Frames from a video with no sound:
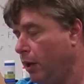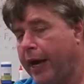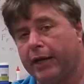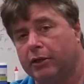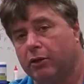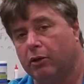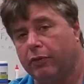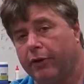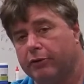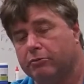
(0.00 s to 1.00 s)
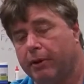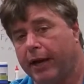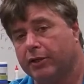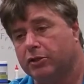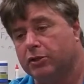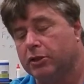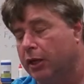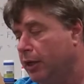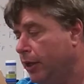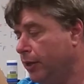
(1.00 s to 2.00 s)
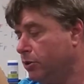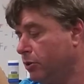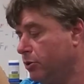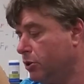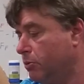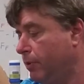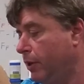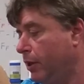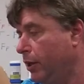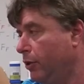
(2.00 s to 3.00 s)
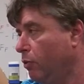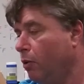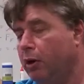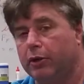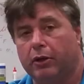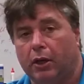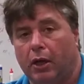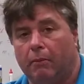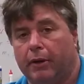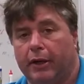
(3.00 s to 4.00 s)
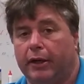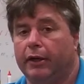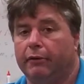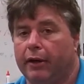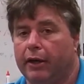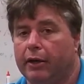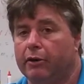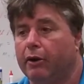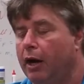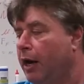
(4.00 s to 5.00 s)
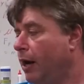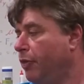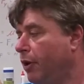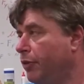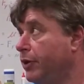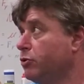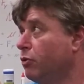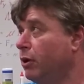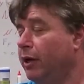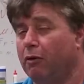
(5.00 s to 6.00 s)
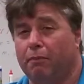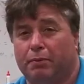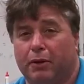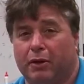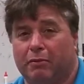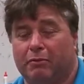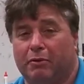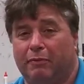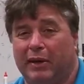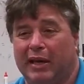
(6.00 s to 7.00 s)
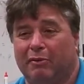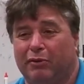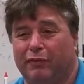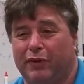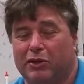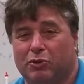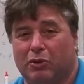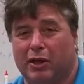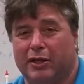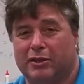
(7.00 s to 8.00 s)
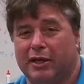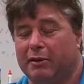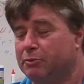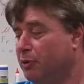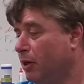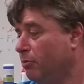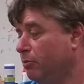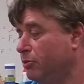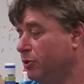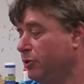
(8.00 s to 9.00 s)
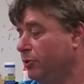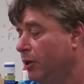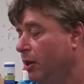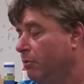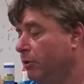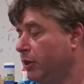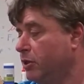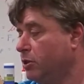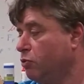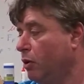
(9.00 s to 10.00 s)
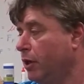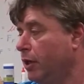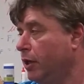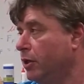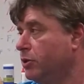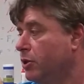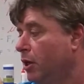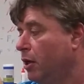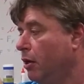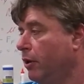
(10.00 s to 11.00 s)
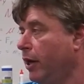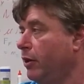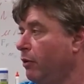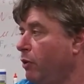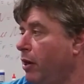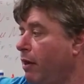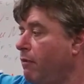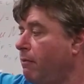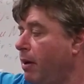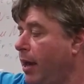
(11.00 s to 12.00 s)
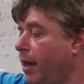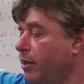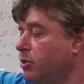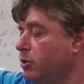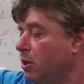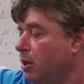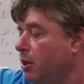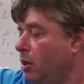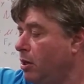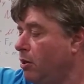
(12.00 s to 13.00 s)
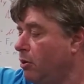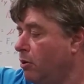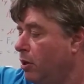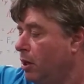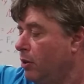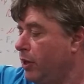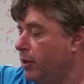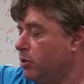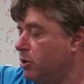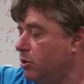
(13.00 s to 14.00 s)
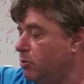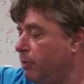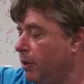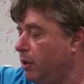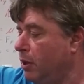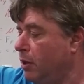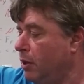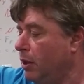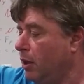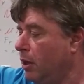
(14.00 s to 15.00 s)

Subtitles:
acting on those masses as they're suspended in the water. But at any rate, here I thought this would help to be able to visualize that problem too. But this is what it is. Okay, that we have a mass here that's suspended